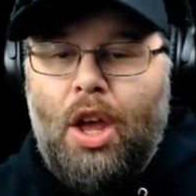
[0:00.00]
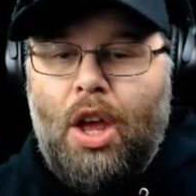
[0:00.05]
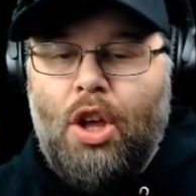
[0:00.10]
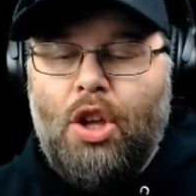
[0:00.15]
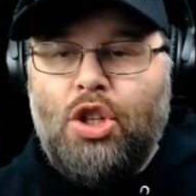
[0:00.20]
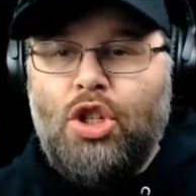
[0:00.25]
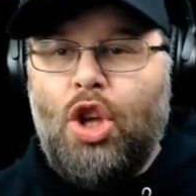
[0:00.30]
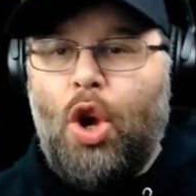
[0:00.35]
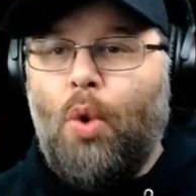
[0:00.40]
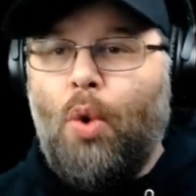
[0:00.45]

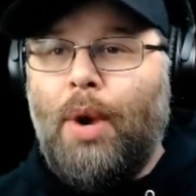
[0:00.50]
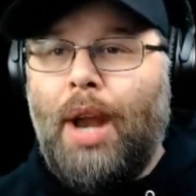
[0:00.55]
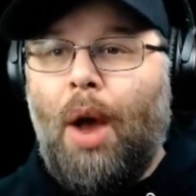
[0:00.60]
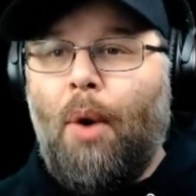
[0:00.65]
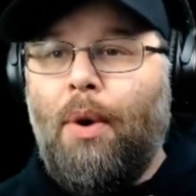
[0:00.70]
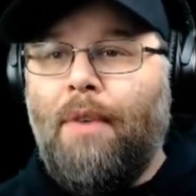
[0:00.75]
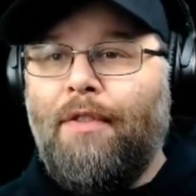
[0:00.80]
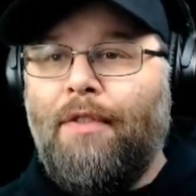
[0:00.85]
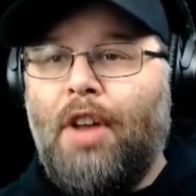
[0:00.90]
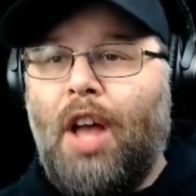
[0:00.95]
So now
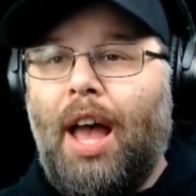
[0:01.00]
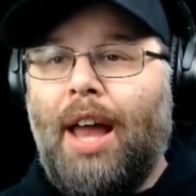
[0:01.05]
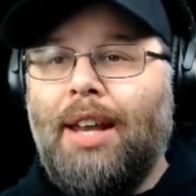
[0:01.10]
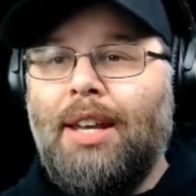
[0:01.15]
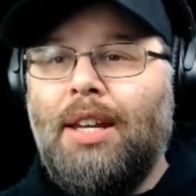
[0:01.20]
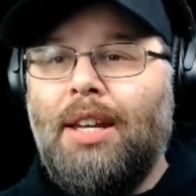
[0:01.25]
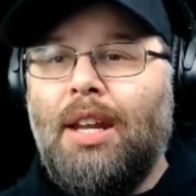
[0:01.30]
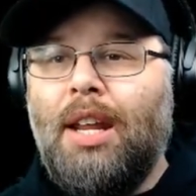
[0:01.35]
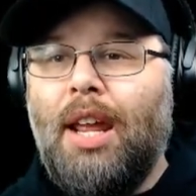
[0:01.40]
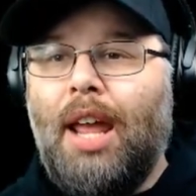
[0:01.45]
we've
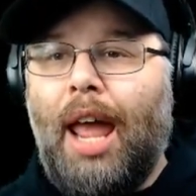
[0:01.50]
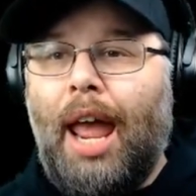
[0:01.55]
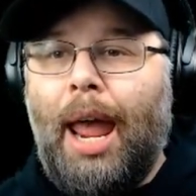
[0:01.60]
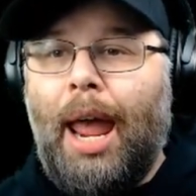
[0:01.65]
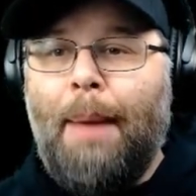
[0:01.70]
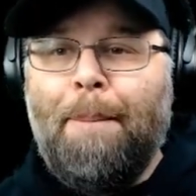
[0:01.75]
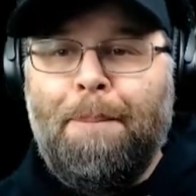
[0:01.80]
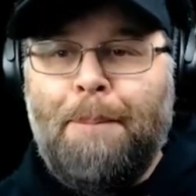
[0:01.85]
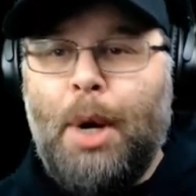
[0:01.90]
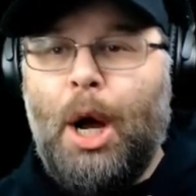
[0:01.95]
gotten
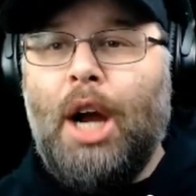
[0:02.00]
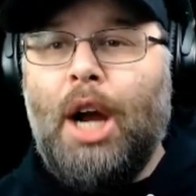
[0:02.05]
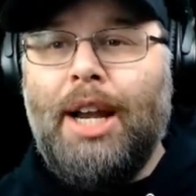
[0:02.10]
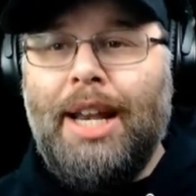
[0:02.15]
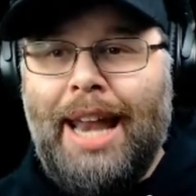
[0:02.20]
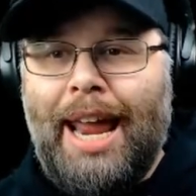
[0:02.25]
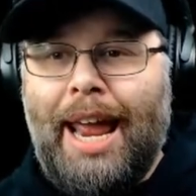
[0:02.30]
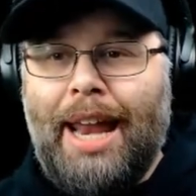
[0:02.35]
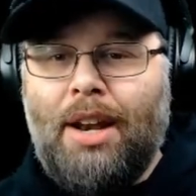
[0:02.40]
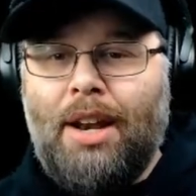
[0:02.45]
a bug
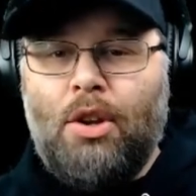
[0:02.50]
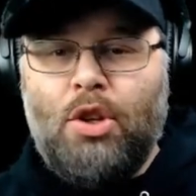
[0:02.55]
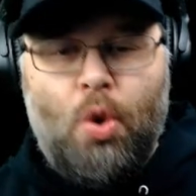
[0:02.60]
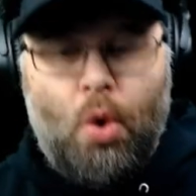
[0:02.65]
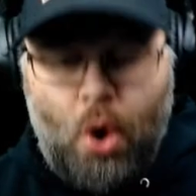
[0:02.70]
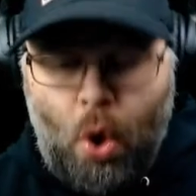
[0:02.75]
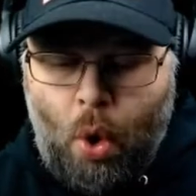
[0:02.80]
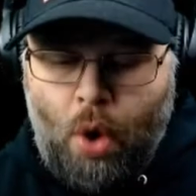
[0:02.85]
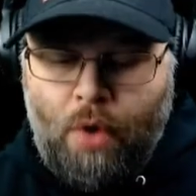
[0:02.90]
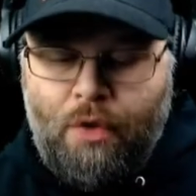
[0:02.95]
net. So
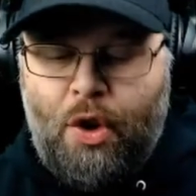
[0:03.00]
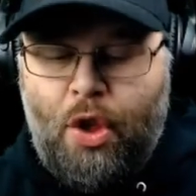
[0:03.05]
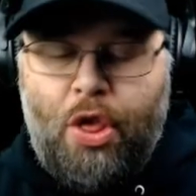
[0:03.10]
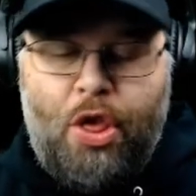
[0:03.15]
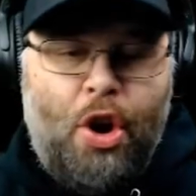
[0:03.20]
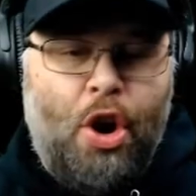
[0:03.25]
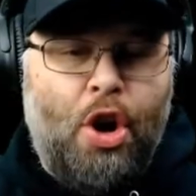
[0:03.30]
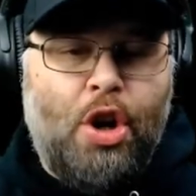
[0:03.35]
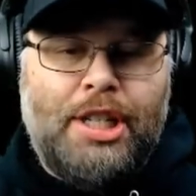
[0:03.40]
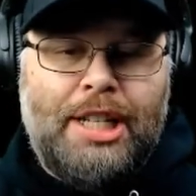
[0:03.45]
we're going for a
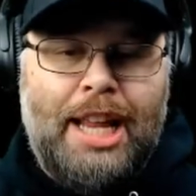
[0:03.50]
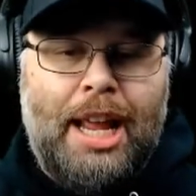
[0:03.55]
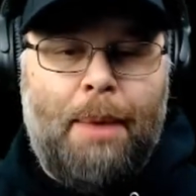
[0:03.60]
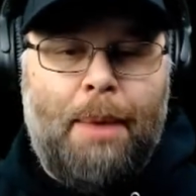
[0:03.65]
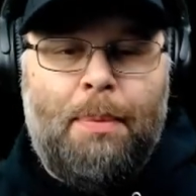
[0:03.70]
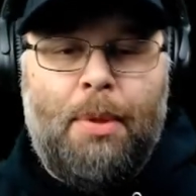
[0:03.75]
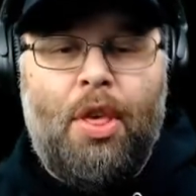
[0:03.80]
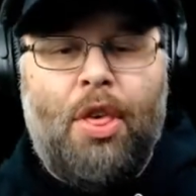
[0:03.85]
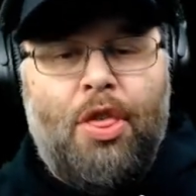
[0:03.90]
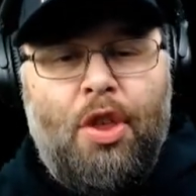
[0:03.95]
third
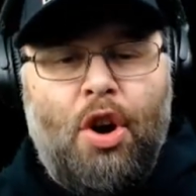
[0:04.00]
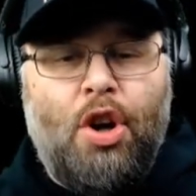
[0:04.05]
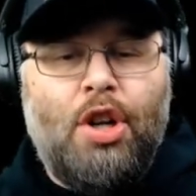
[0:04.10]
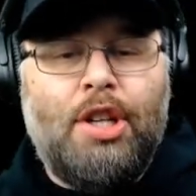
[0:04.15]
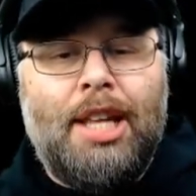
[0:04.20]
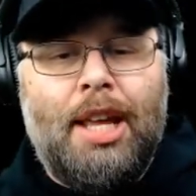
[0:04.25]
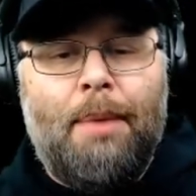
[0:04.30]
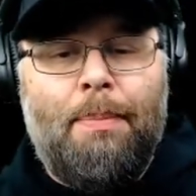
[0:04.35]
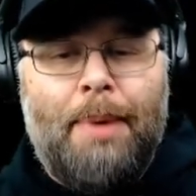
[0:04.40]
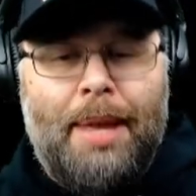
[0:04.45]
tip. And the third
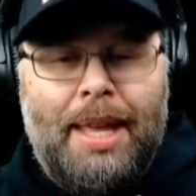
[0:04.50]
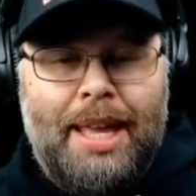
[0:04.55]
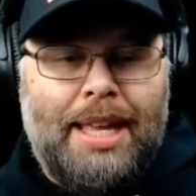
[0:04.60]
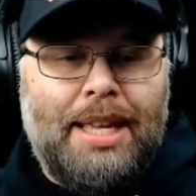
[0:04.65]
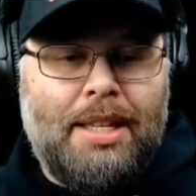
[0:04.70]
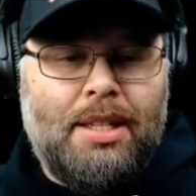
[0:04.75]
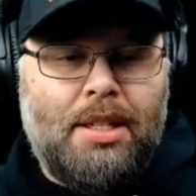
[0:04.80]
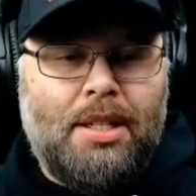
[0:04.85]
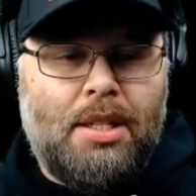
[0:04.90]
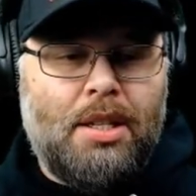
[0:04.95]
tip
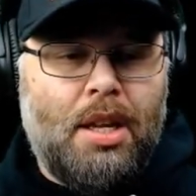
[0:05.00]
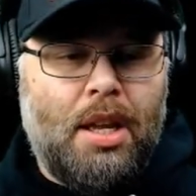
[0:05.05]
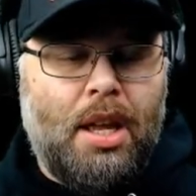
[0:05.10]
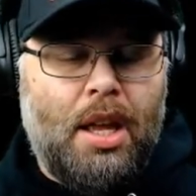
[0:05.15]
is...